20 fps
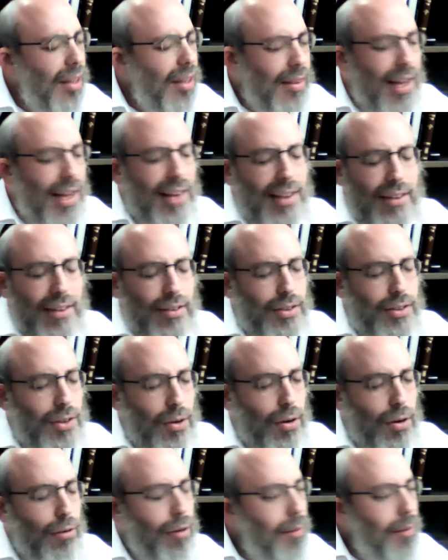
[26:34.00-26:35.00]
Not that there's no
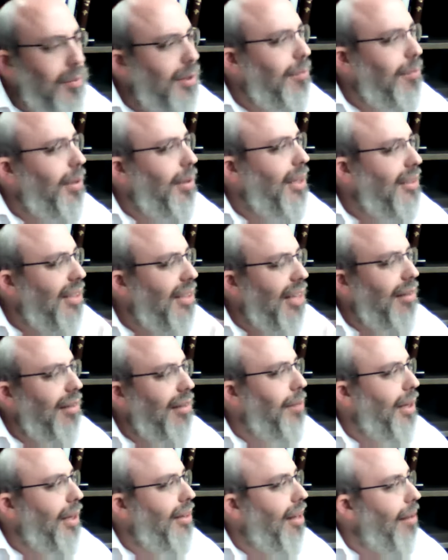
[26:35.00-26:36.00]
corruption, but it's not the
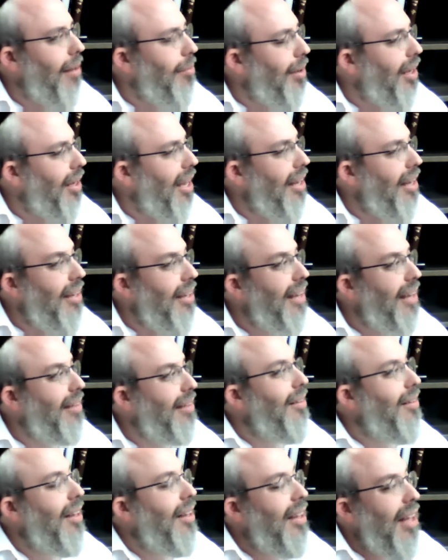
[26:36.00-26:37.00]
big topic. And
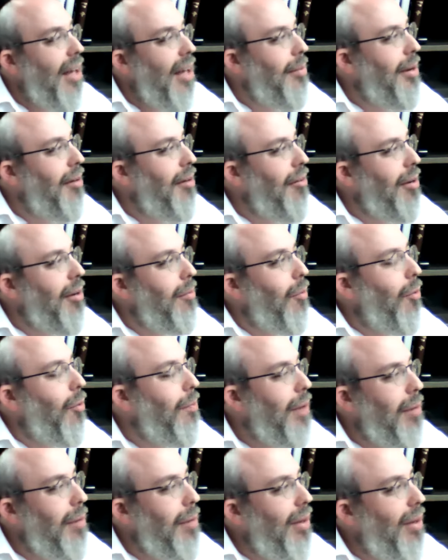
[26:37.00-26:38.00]
yet I'm hearing more
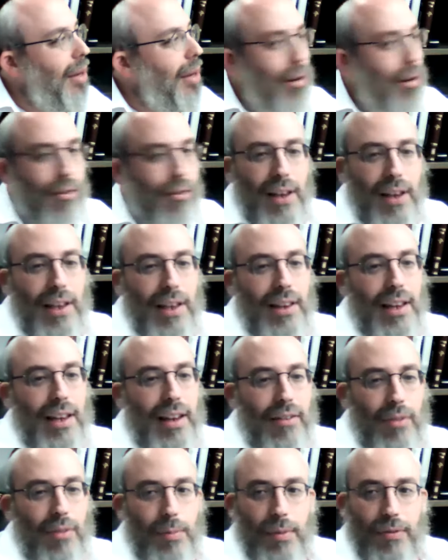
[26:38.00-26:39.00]
people emigrating than
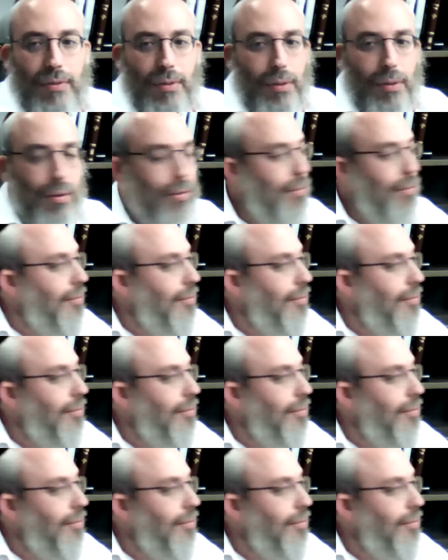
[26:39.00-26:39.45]
ever before.